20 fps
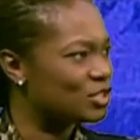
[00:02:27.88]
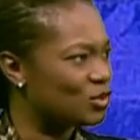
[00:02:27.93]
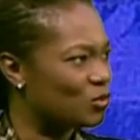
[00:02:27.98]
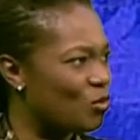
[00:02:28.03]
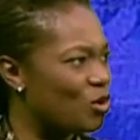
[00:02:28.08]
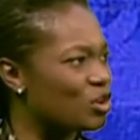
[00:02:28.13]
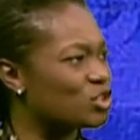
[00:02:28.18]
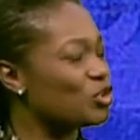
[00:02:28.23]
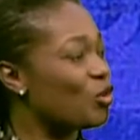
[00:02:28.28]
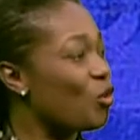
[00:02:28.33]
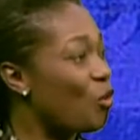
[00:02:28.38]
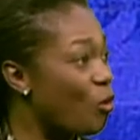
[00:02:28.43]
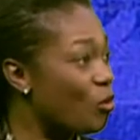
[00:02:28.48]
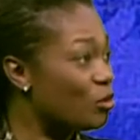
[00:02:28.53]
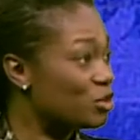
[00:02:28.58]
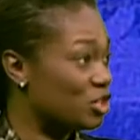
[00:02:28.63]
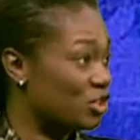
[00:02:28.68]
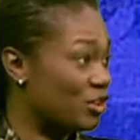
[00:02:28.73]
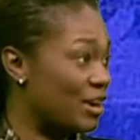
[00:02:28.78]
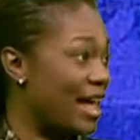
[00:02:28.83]
walk to
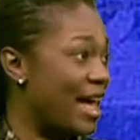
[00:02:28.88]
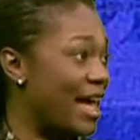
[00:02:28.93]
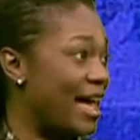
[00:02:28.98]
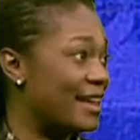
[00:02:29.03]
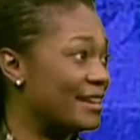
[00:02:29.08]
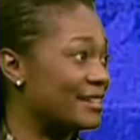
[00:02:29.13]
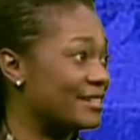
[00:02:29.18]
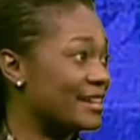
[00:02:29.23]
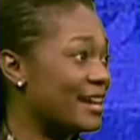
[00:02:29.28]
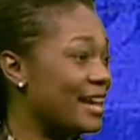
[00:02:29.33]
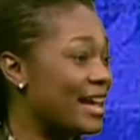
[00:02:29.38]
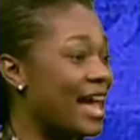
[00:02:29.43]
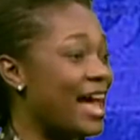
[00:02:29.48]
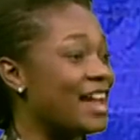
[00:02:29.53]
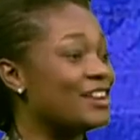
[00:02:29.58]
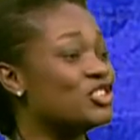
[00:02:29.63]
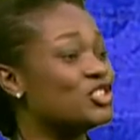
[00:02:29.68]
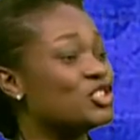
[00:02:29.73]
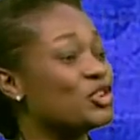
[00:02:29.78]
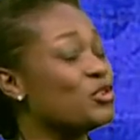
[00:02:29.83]
hold your hand
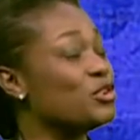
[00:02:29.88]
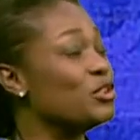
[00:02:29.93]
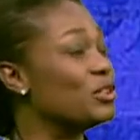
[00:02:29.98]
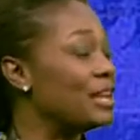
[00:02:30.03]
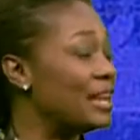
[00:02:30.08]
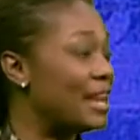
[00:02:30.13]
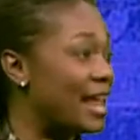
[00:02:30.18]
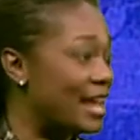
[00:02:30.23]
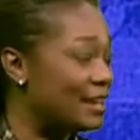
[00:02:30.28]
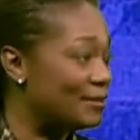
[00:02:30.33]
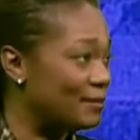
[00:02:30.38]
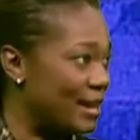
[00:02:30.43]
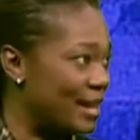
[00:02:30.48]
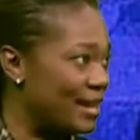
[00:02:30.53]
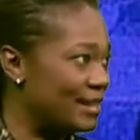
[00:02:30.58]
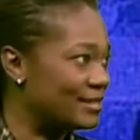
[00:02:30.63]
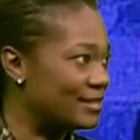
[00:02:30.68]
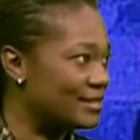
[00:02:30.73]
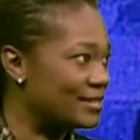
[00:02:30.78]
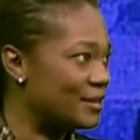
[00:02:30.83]
and show you the
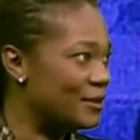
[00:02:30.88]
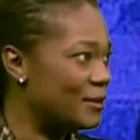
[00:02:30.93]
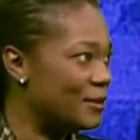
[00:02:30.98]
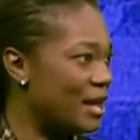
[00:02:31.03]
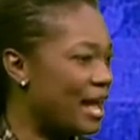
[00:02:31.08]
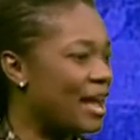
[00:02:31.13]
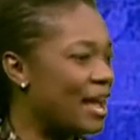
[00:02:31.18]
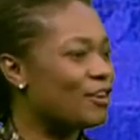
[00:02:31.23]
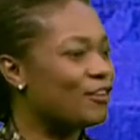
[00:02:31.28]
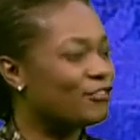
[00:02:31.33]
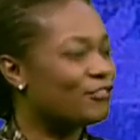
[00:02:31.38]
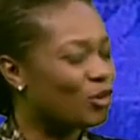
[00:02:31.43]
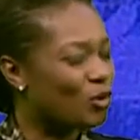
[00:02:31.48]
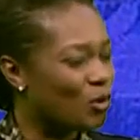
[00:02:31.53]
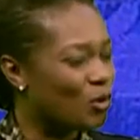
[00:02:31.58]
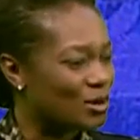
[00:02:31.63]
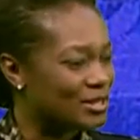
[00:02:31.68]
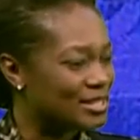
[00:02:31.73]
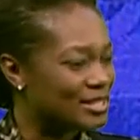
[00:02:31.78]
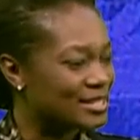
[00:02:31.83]
landmines. And of
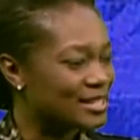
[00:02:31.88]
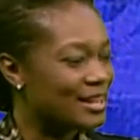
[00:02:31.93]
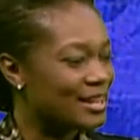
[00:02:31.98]
course,